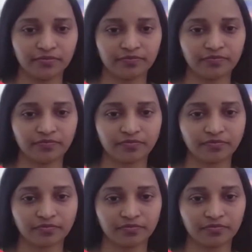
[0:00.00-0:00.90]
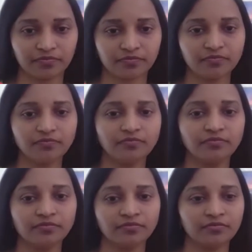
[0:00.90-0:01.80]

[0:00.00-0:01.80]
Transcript: (silence)